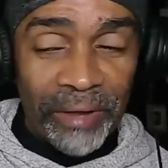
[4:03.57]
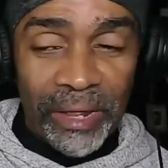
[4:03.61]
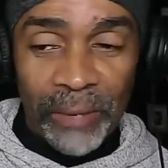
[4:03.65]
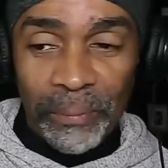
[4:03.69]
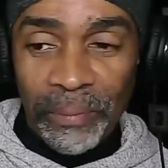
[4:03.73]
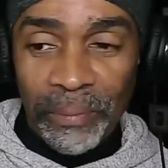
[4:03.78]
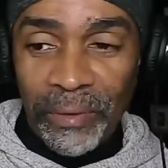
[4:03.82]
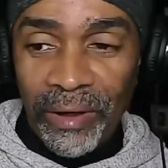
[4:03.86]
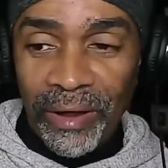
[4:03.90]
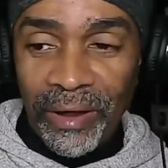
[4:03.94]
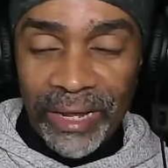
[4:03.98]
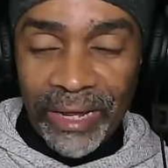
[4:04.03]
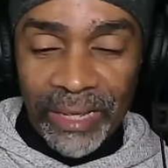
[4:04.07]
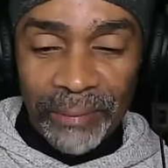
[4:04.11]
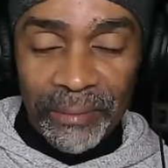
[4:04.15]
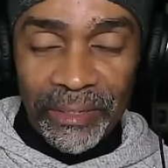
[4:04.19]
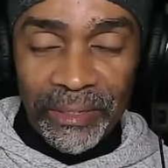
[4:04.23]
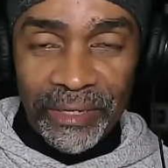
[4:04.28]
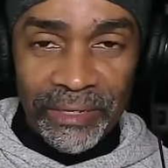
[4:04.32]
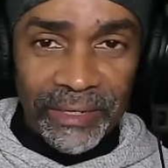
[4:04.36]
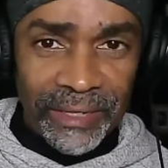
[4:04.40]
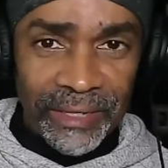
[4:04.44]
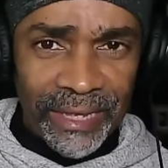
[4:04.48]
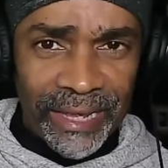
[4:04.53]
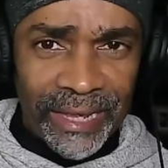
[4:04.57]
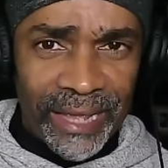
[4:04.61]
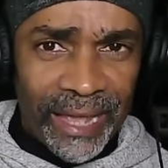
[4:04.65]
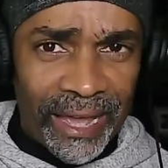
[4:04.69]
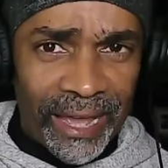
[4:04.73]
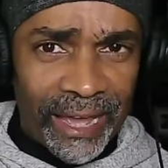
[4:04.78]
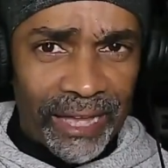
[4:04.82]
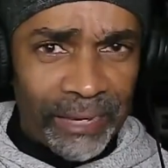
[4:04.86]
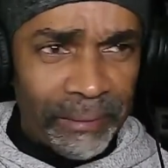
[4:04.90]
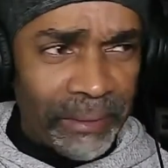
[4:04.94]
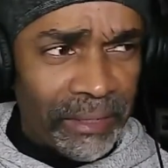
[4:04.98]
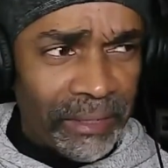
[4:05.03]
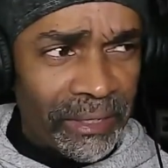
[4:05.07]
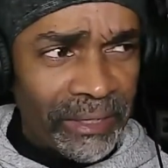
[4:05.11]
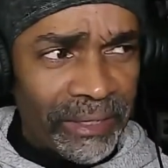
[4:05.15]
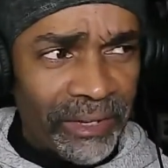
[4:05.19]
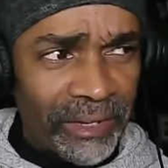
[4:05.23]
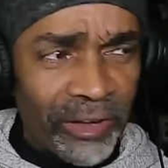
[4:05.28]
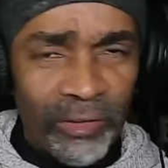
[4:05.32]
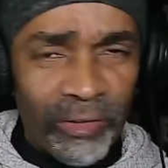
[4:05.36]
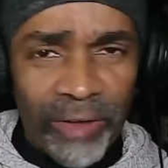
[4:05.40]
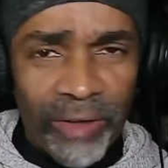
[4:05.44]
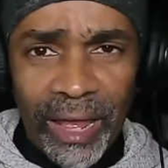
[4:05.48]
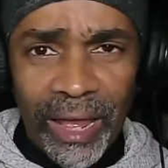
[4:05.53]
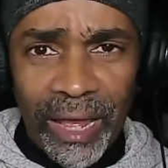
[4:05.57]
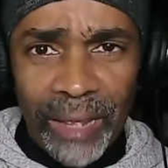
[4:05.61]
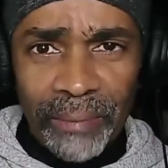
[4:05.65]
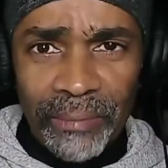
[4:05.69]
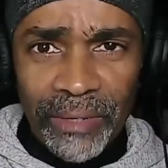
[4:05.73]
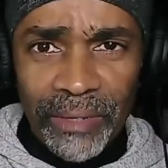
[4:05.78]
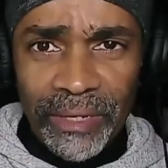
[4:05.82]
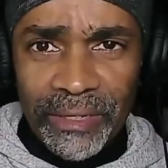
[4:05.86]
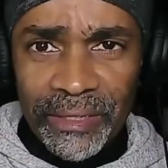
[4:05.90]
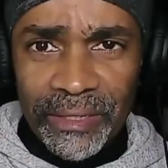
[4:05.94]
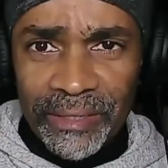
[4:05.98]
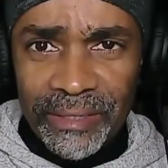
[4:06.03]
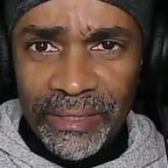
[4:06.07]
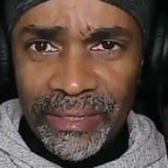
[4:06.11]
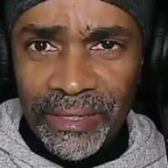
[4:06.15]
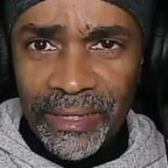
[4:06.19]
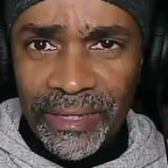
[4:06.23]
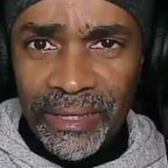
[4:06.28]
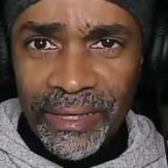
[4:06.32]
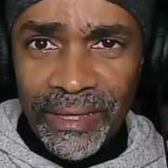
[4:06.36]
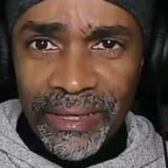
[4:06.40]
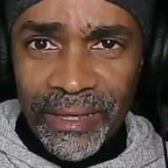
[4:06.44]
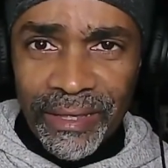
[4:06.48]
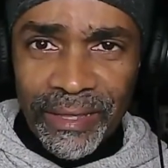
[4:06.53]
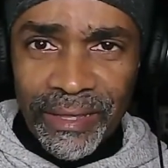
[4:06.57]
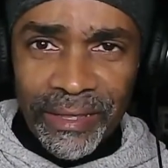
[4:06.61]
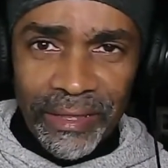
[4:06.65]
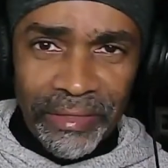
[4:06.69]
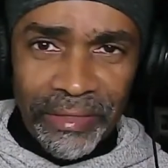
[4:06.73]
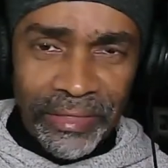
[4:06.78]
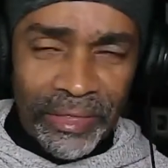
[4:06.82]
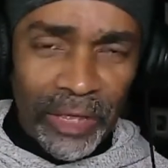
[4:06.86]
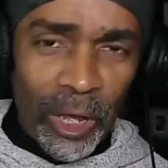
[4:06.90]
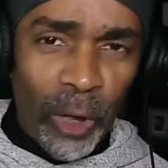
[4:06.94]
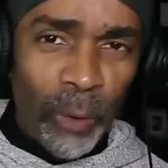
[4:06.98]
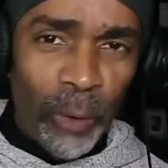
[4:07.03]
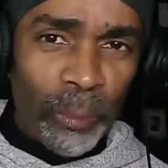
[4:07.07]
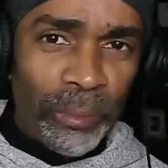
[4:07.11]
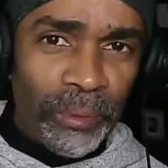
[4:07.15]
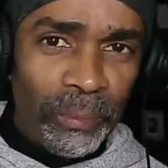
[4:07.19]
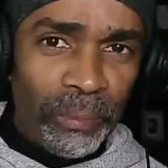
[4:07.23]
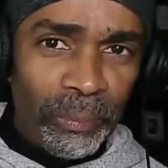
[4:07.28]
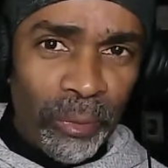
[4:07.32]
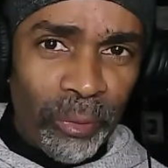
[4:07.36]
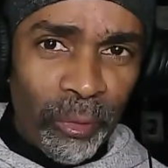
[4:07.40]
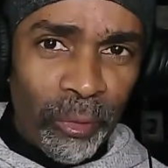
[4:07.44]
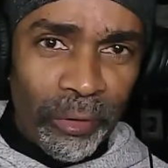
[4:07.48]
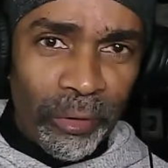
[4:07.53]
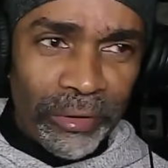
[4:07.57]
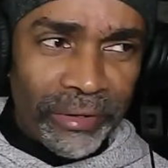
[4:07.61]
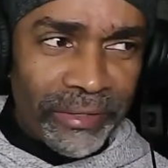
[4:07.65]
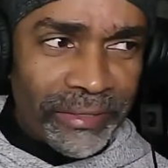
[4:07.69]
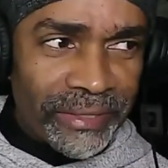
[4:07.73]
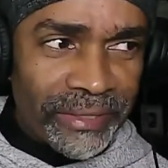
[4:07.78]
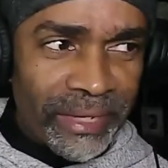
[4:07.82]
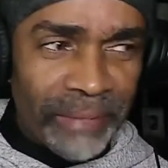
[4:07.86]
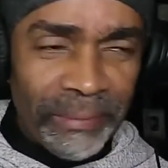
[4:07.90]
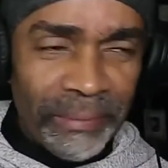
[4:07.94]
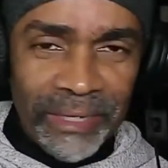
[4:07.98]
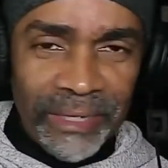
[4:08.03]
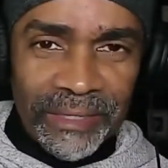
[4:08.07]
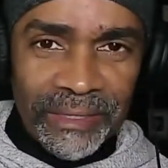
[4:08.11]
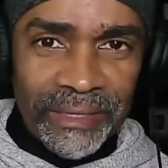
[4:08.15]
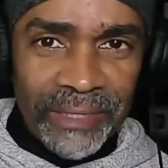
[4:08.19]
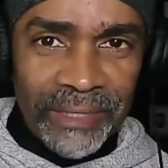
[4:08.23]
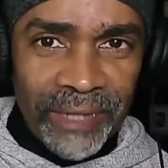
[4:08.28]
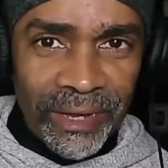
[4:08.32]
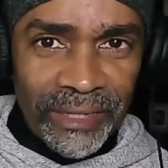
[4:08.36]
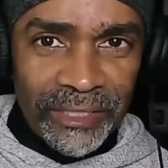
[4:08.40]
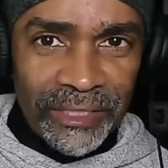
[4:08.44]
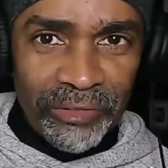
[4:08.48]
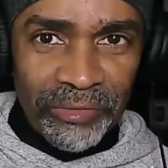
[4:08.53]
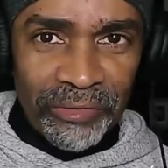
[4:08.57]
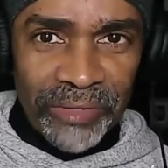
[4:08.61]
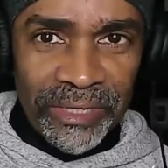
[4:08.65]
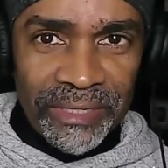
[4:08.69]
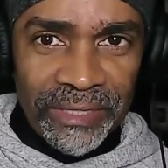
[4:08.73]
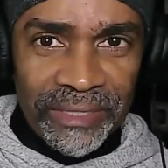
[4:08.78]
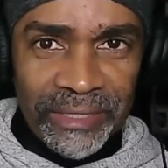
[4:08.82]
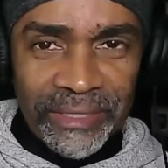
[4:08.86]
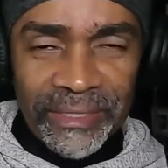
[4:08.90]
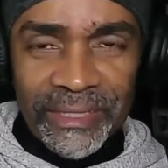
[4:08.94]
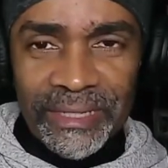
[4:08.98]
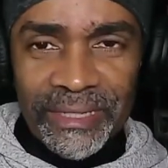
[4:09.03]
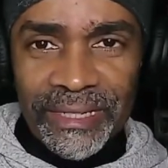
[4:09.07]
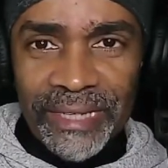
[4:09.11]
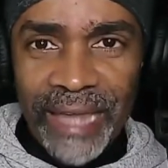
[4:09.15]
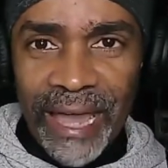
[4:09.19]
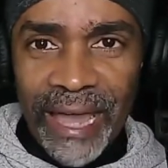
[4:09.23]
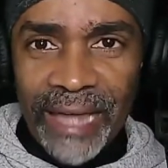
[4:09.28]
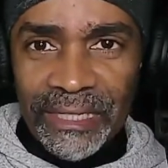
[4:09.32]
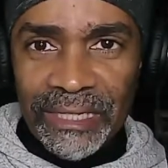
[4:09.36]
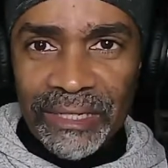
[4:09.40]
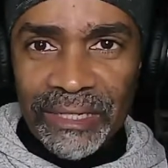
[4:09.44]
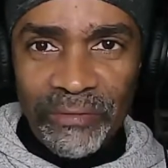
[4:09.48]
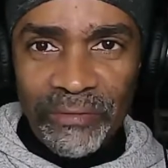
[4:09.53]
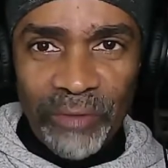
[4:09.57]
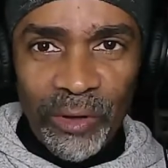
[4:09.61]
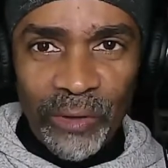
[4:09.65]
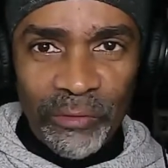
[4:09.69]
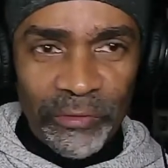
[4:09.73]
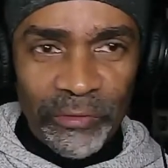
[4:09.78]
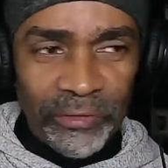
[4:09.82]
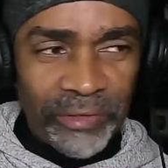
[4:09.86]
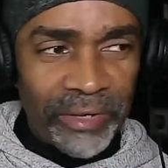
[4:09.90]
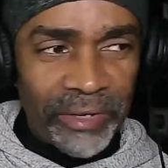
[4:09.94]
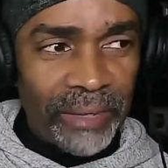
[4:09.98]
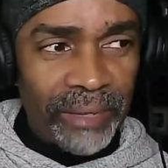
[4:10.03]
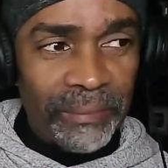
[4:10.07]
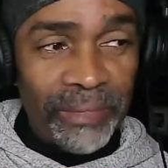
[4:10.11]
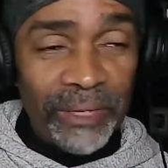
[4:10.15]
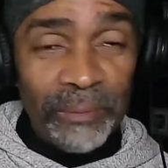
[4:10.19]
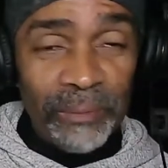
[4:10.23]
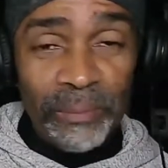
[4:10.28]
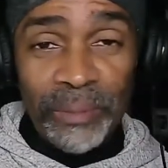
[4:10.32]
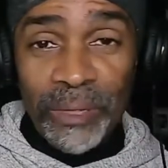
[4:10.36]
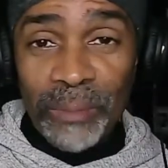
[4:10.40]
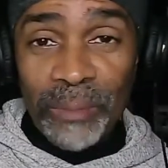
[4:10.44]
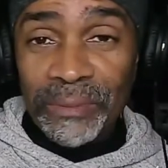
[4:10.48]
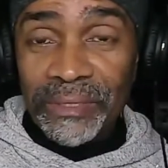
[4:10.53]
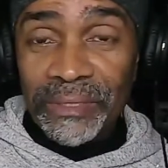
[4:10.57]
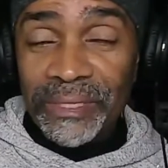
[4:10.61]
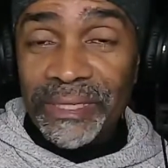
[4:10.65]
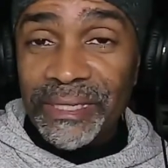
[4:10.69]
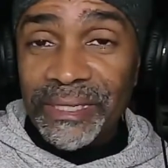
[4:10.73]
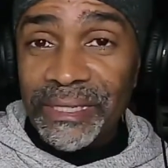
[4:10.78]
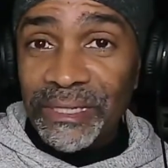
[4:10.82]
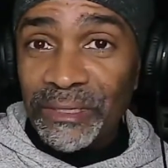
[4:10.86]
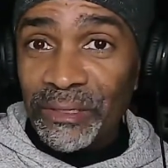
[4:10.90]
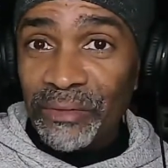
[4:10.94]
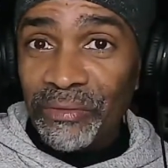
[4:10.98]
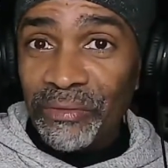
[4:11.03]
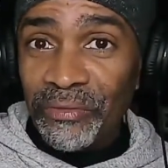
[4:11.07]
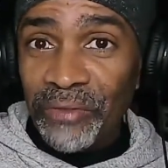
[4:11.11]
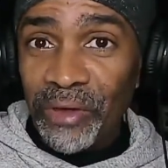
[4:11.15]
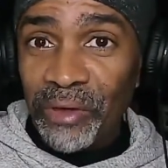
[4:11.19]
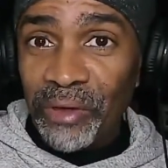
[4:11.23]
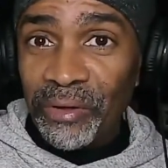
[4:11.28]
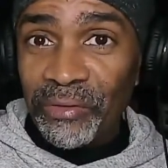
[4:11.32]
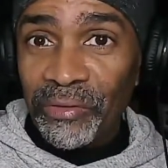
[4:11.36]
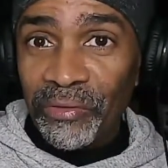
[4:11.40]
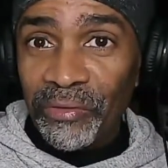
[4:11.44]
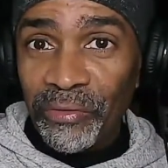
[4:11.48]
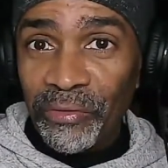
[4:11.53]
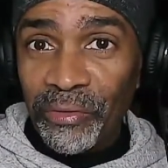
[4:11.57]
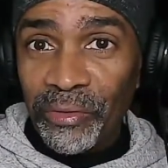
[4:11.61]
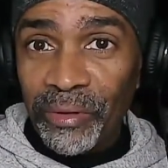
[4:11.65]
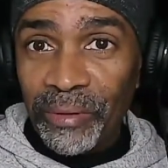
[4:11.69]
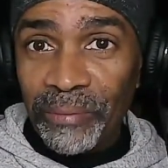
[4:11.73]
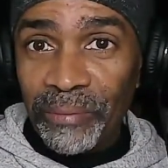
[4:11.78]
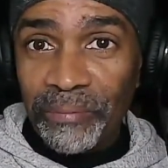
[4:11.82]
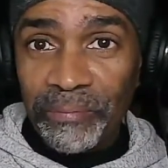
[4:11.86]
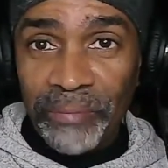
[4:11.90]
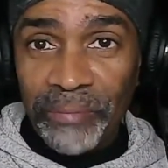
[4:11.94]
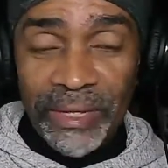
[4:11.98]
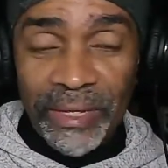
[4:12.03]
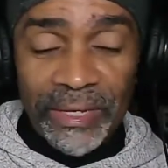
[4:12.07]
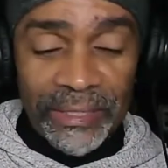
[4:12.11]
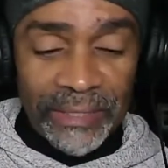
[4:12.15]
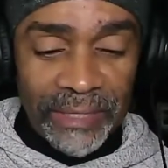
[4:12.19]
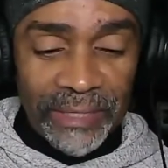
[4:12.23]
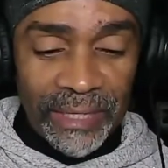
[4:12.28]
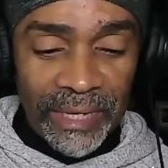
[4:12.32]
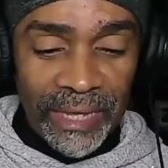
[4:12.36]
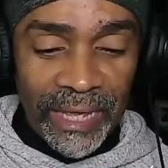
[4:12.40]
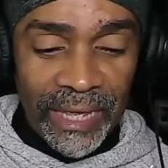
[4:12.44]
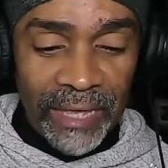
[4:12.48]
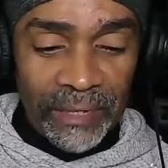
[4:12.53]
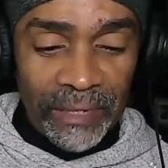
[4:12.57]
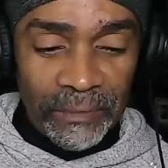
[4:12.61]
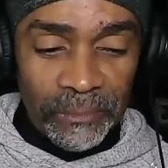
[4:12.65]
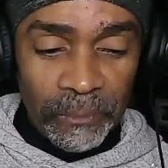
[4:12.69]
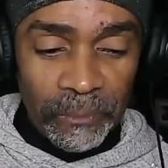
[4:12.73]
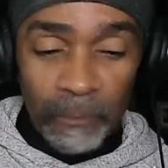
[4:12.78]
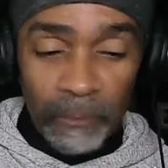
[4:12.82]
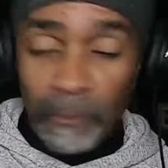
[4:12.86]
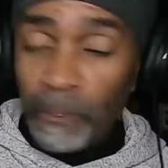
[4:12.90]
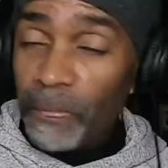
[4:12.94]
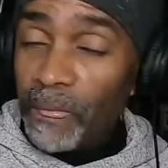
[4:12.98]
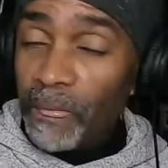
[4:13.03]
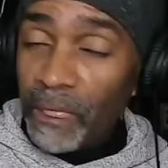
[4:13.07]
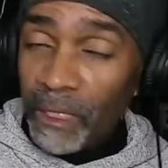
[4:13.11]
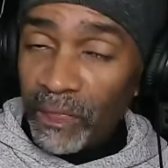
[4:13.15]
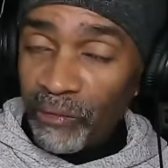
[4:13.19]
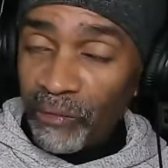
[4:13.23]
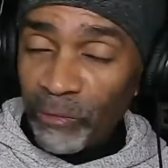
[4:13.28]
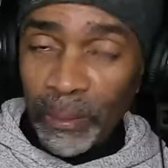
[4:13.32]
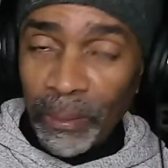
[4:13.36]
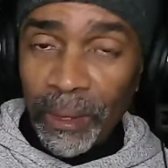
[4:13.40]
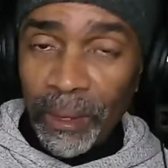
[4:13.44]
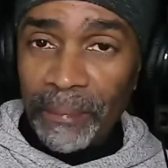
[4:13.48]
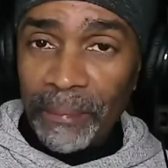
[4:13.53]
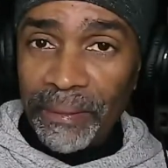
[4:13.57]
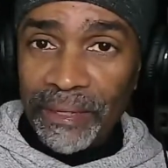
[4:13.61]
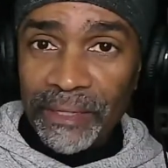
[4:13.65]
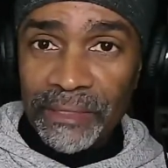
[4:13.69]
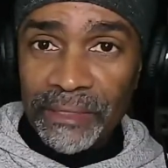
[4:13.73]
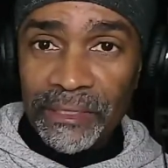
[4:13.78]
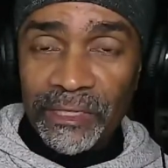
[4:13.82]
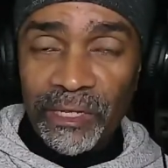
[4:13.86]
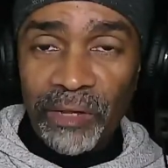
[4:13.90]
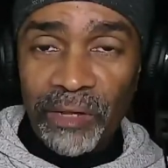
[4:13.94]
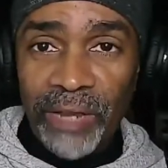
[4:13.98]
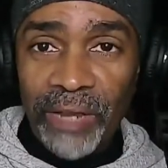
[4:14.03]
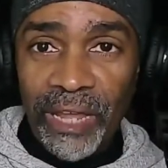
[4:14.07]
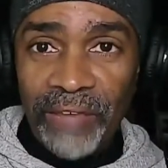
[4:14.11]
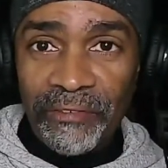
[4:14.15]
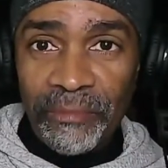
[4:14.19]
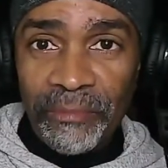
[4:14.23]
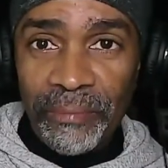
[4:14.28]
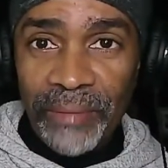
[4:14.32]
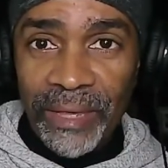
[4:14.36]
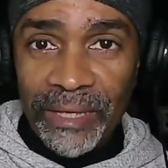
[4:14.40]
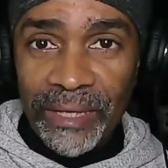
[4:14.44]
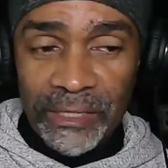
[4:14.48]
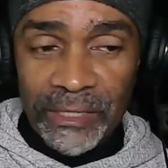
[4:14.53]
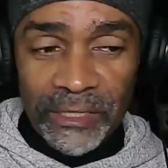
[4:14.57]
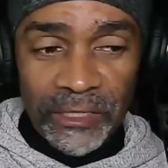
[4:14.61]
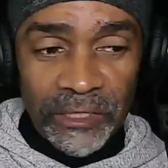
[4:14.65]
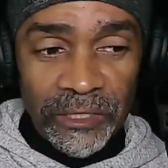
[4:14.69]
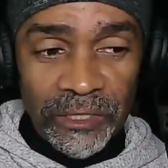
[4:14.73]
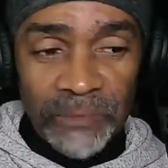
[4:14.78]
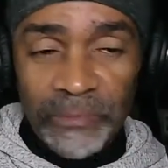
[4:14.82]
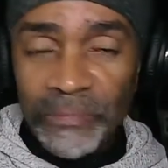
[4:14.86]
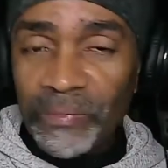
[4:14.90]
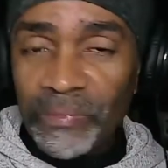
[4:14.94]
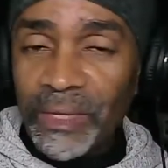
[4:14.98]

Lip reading: Party. Look at the economy, look at crime, look at the open borders. There's tons of reasons not to vote for them, and people still voted for them because, again, the Republicans don't have a message.